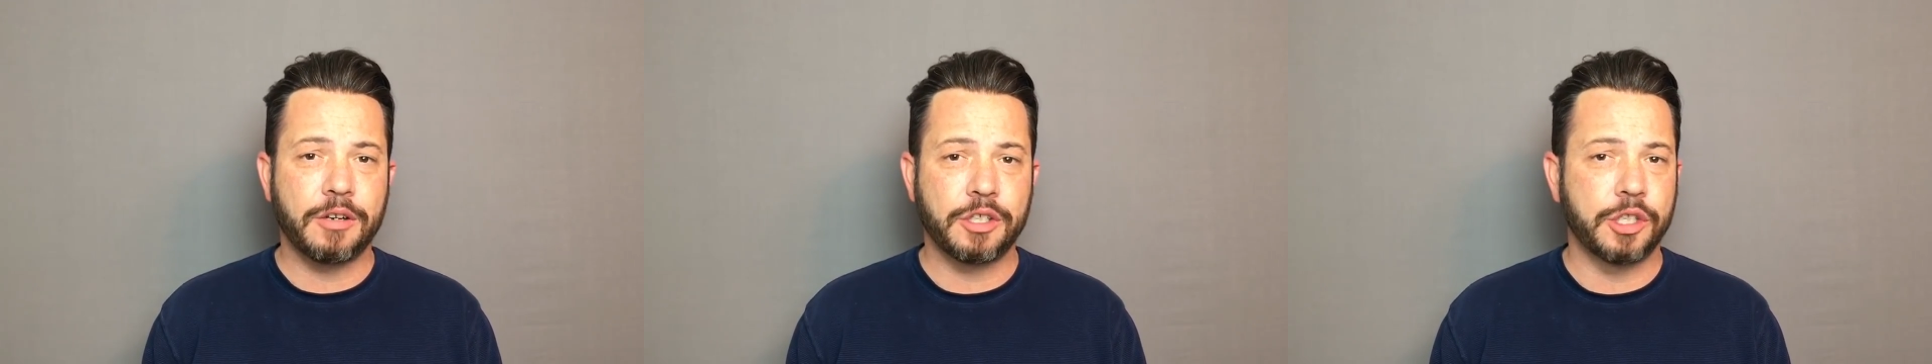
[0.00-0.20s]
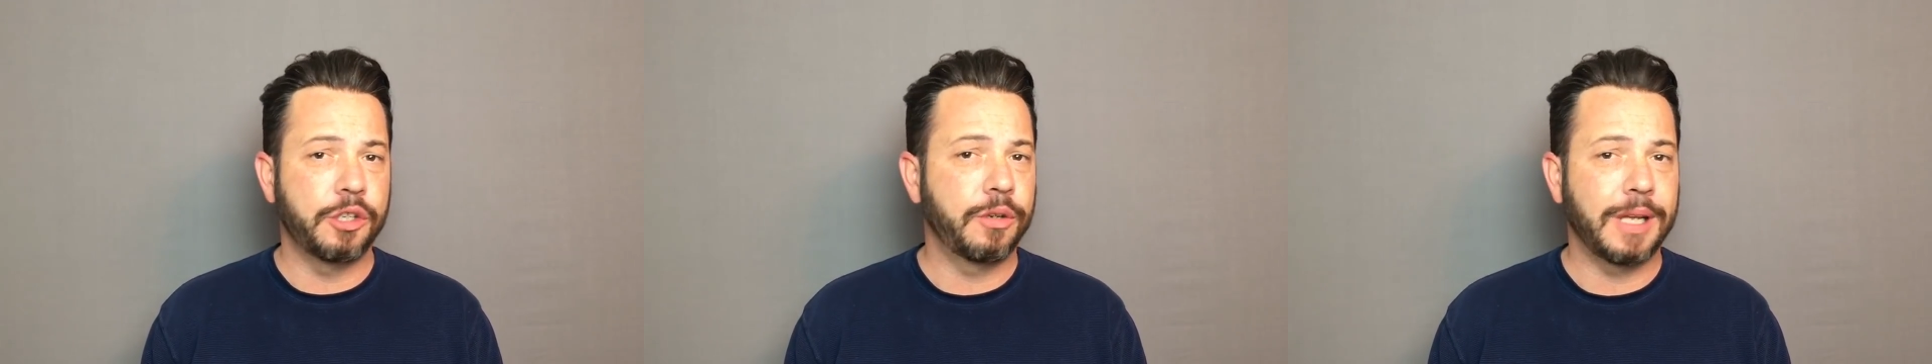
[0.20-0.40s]

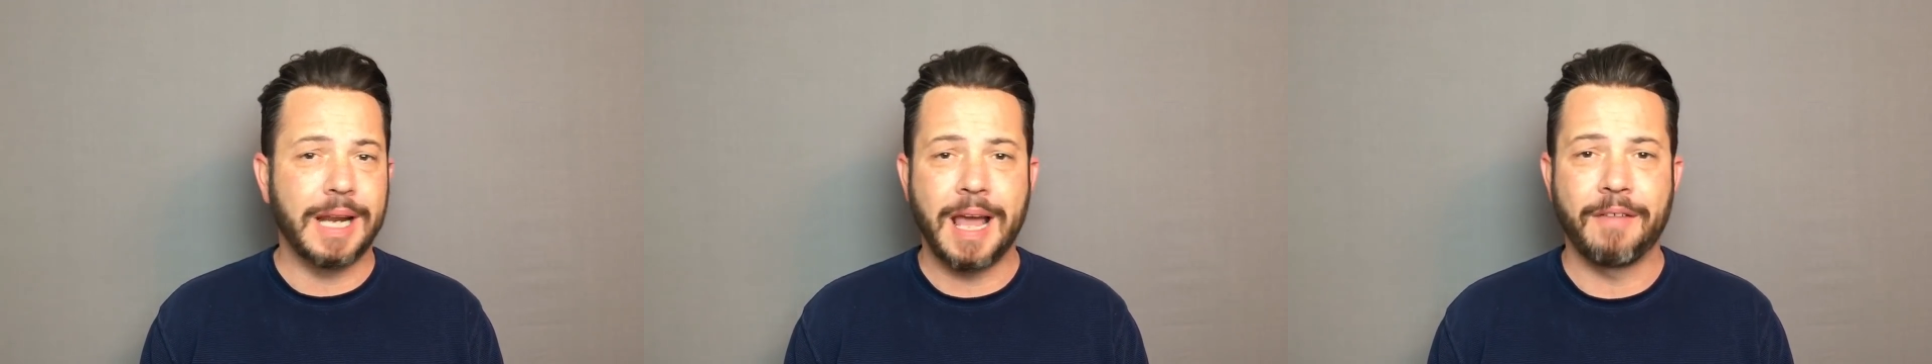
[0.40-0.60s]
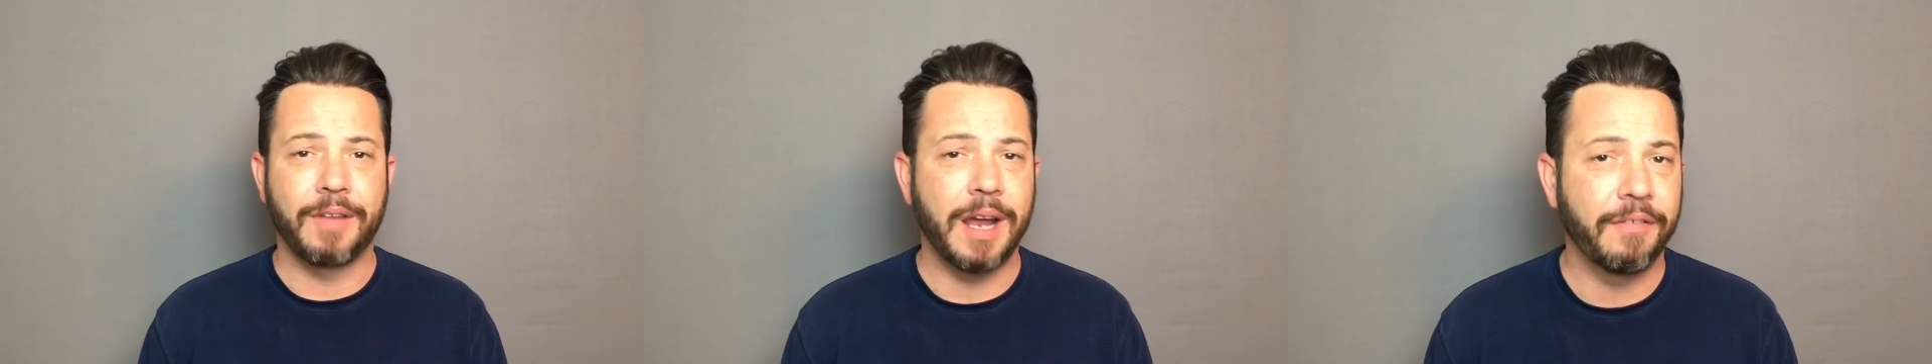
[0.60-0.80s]
so you can
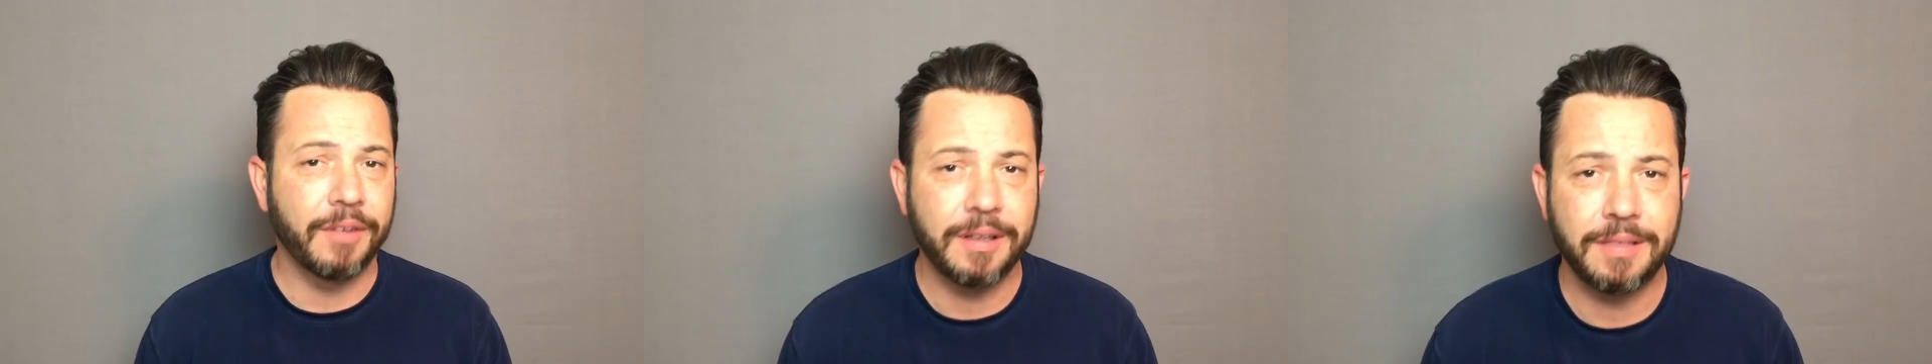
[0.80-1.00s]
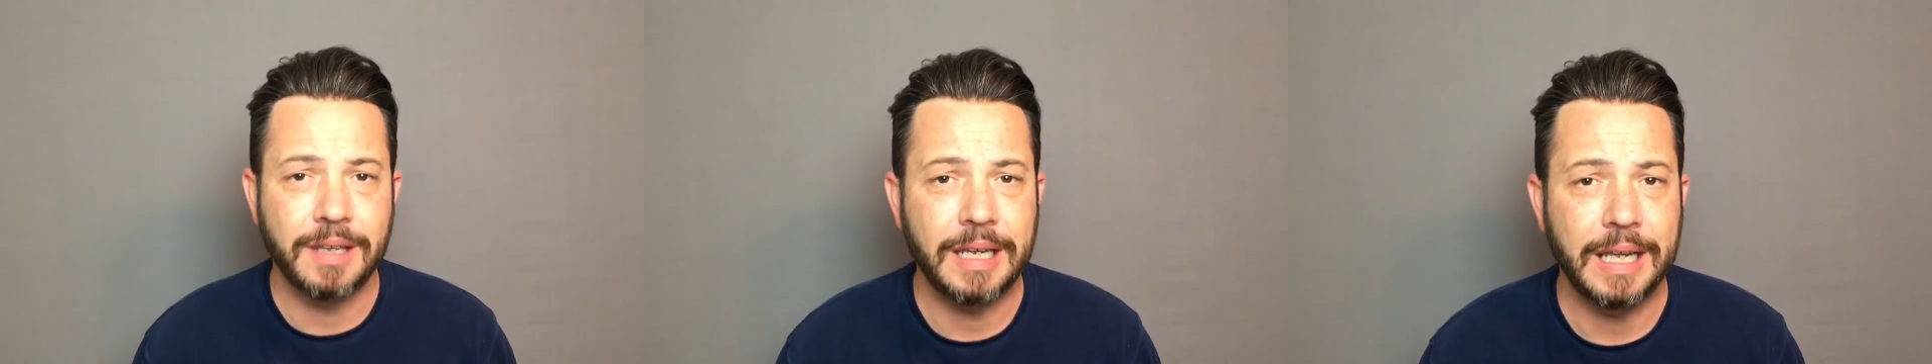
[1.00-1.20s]
have
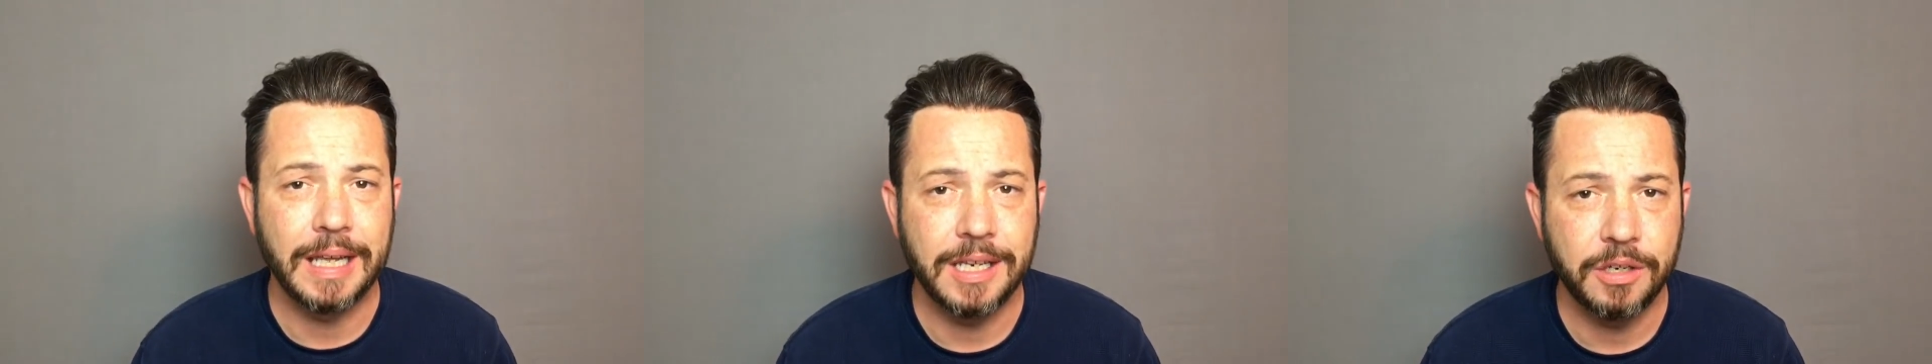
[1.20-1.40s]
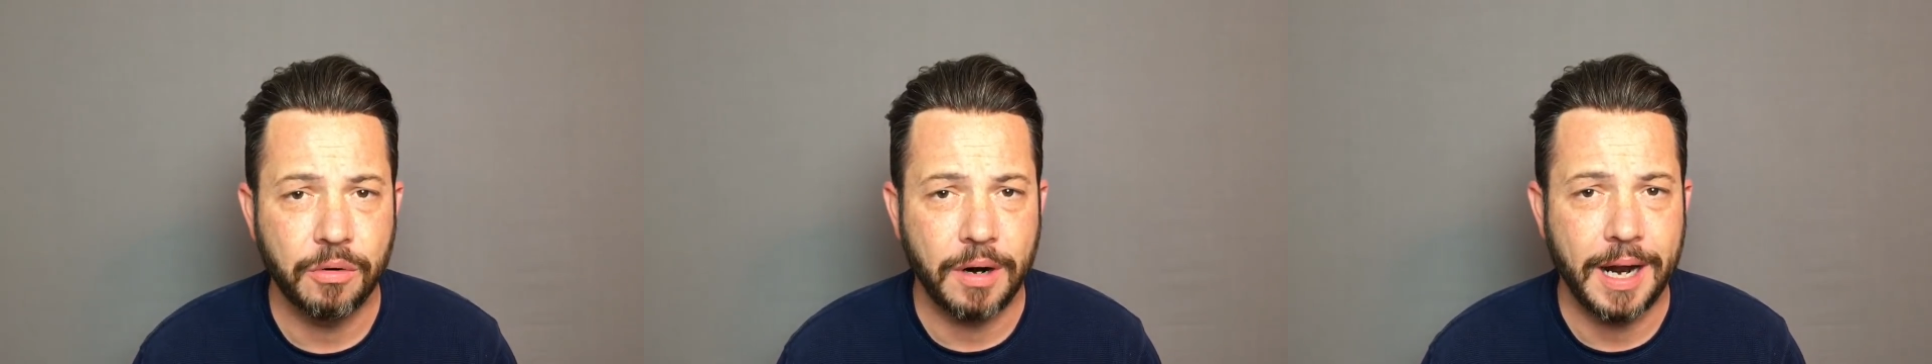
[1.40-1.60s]
everything
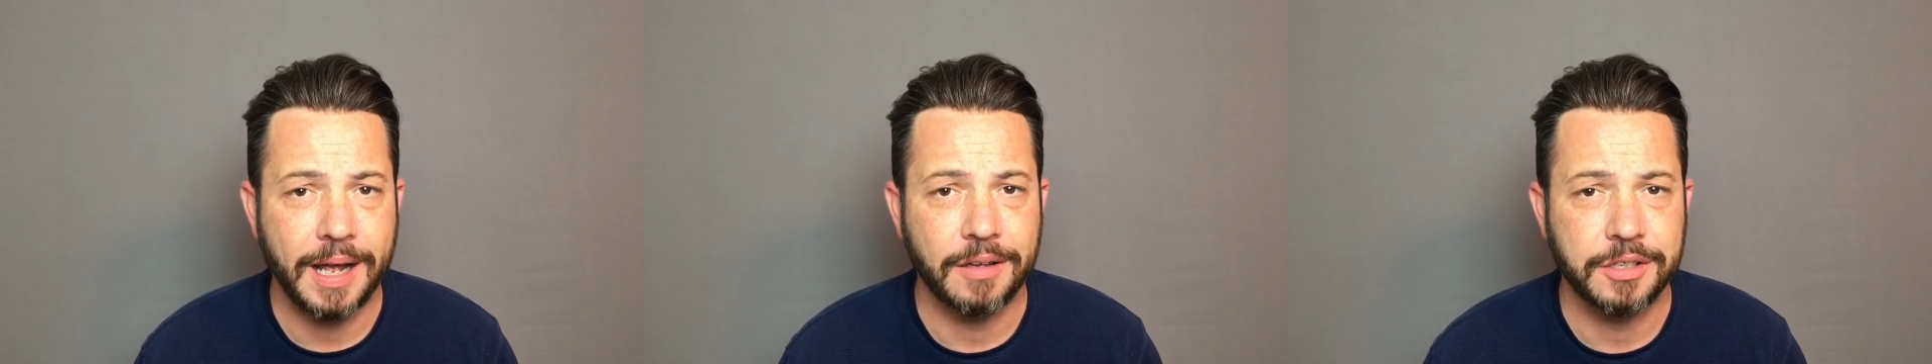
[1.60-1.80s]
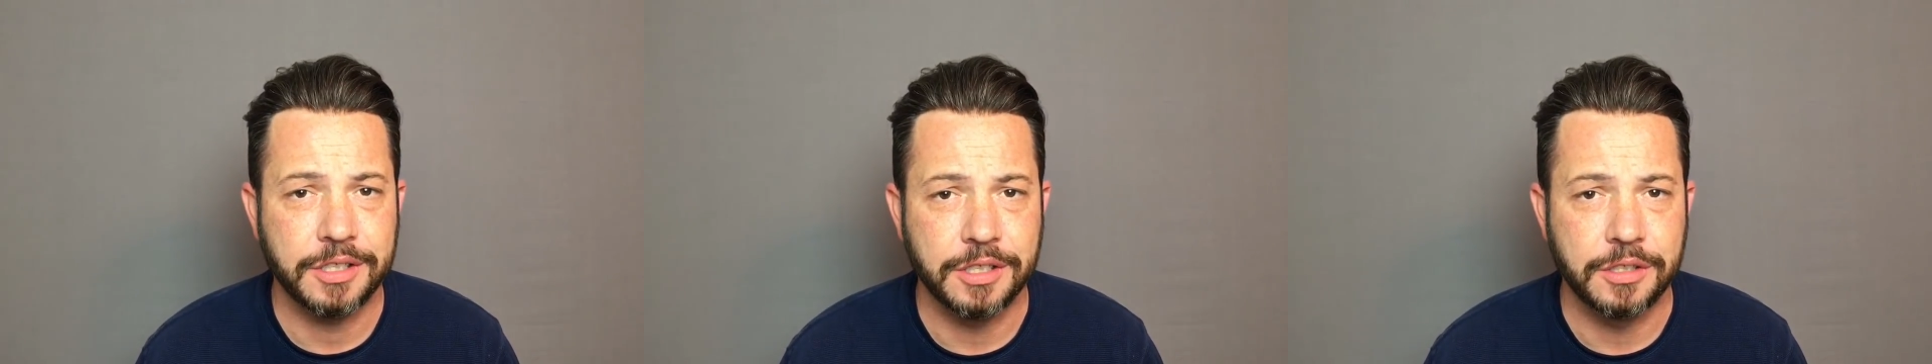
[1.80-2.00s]
in your
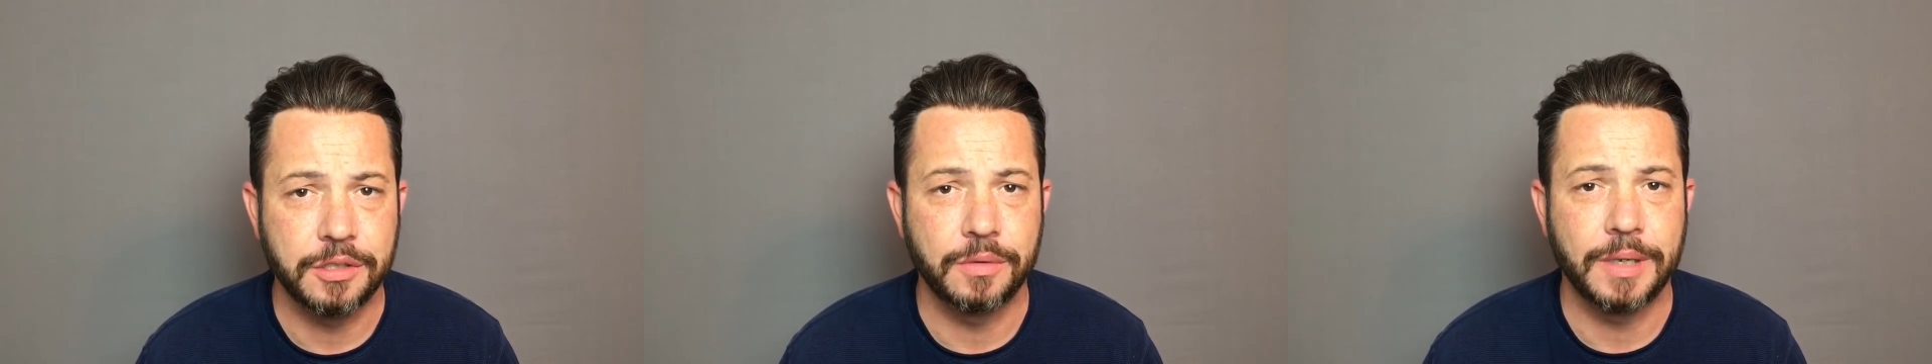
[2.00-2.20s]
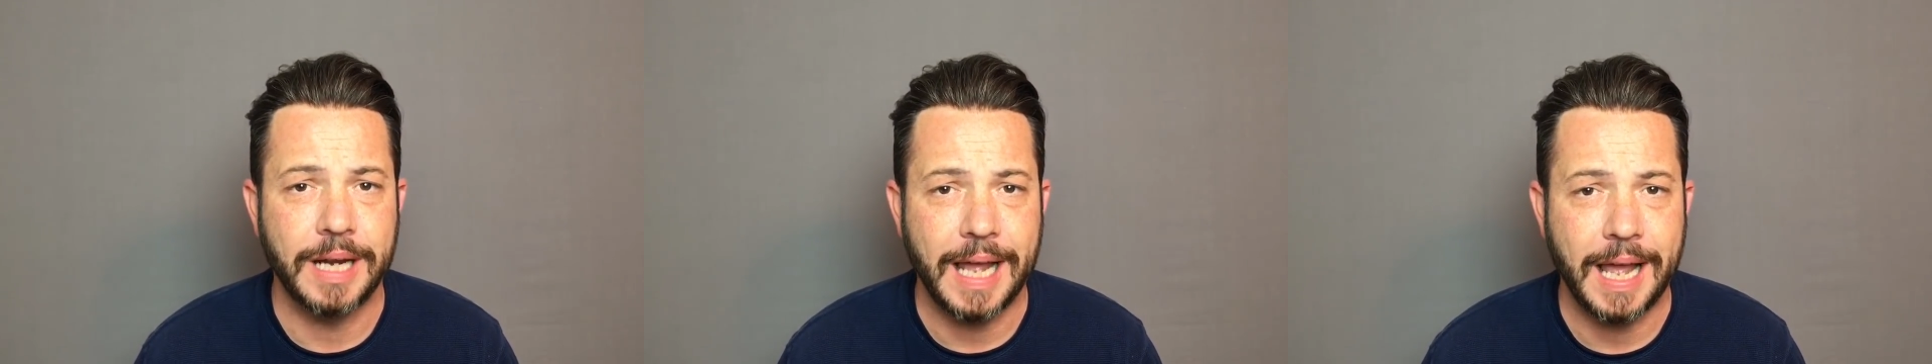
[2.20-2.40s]
house to
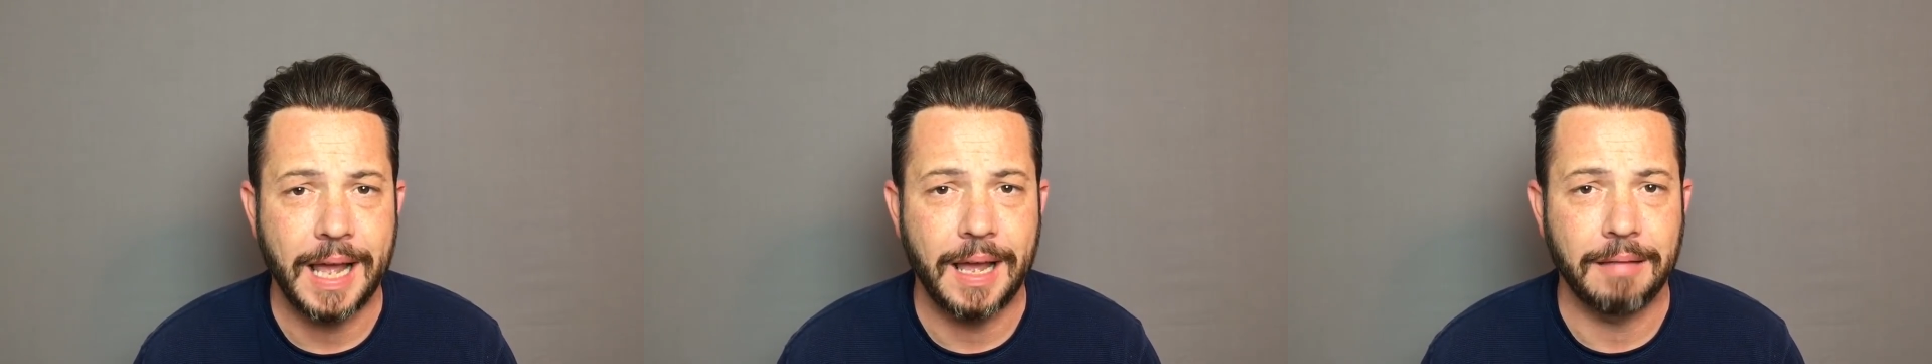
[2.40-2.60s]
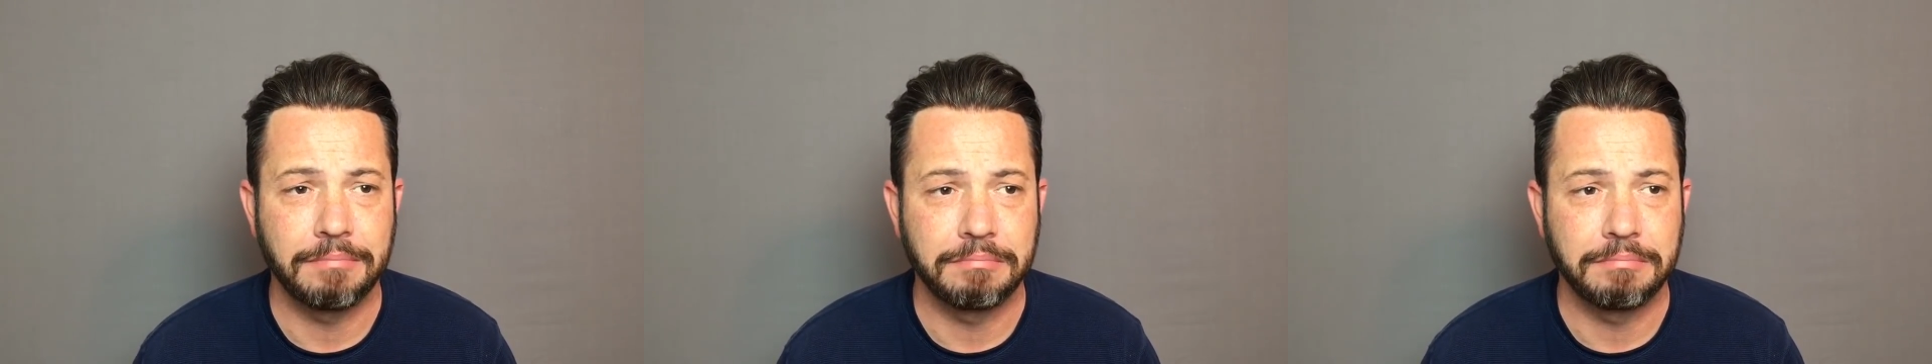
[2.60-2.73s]
do it at,